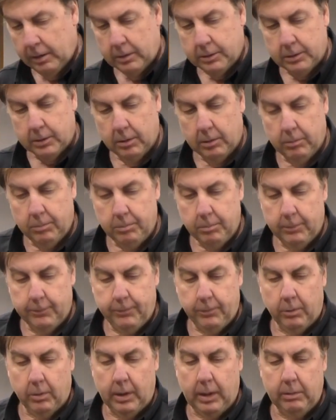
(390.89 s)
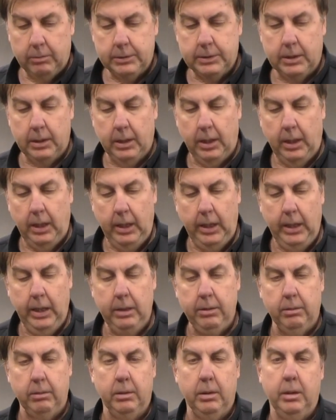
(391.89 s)
So before I was going to
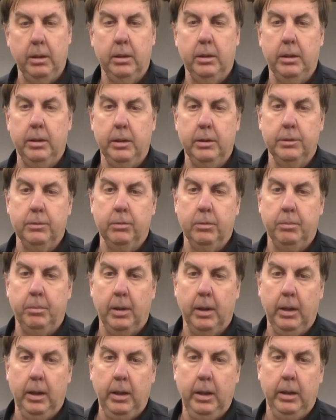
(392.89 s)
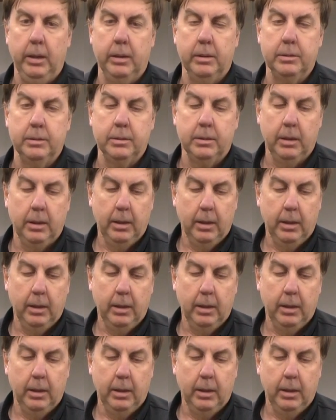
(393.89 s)
handle any of these with my hands,